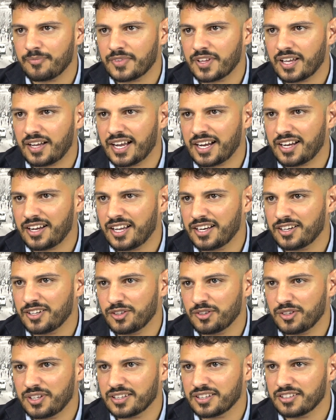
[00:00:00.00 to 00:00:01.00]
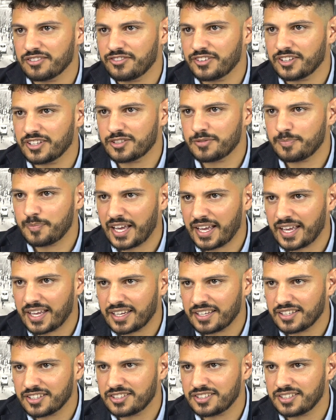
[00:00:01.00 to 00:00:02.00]
I kind of look at the first
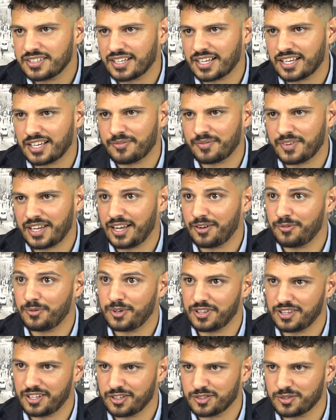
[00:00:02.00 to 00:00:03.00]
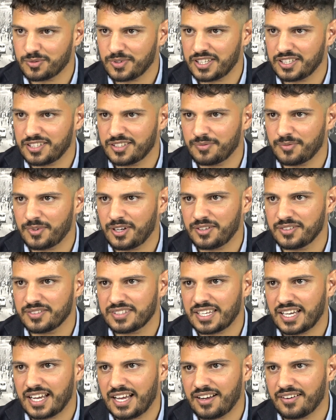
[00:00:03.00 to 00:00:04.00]
page at what those recent roles
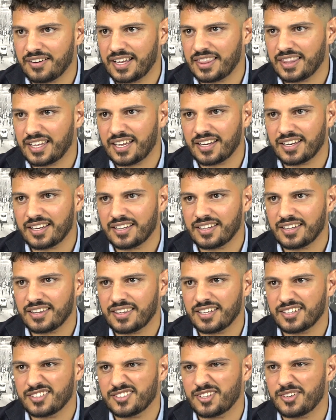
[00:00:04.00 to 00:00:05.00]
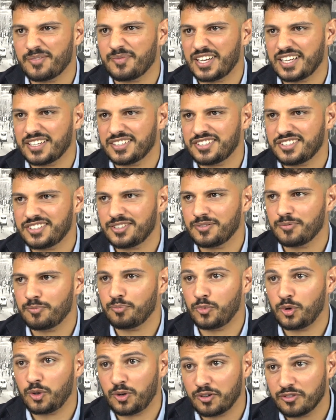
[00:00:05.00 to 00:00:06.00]
are, and then there's not much
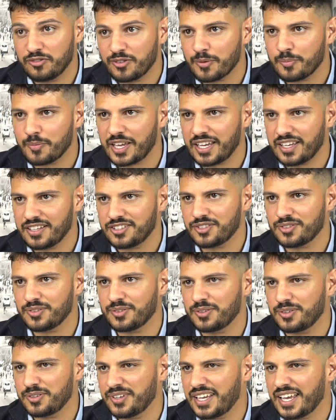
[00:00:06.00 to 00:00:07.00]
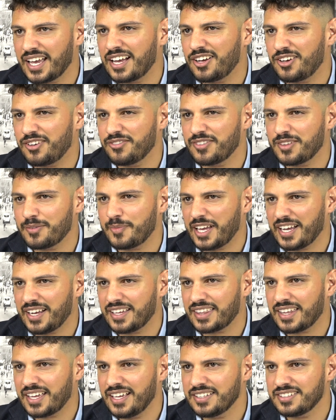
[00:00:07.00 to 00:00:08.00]
more for me to look at off the back
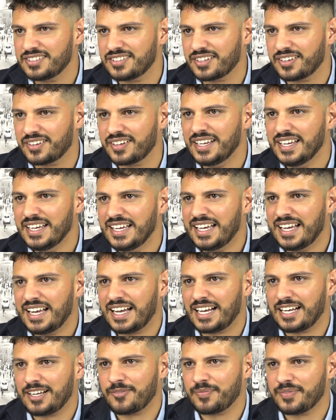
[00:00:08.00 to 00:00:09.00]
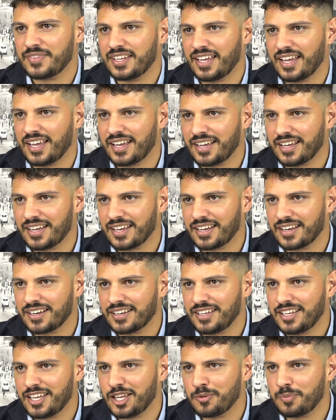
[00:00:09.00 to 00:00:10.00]
of that. So
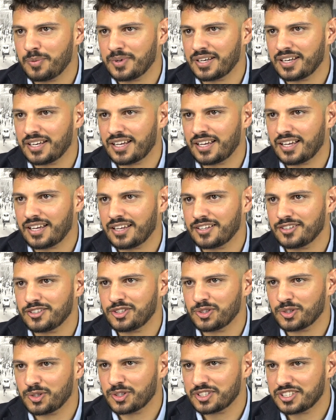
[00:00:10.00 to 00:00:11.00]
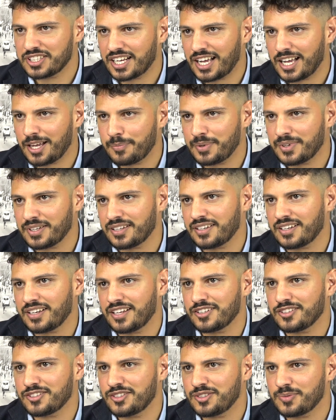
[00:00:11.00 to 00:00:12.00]
again, keep it short, sharp
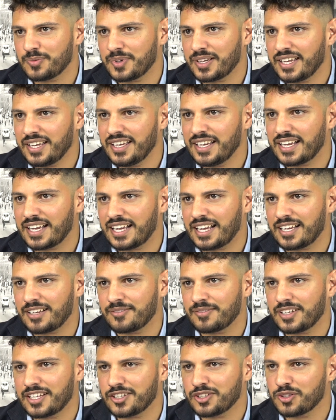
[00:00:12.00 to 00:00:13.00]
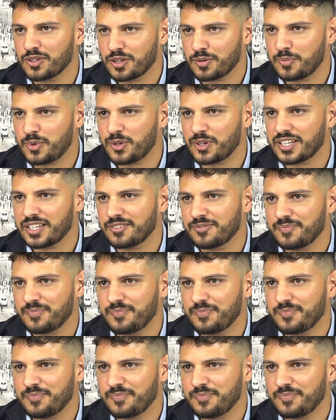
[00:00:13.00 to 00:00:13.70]
and sweet, and to the point.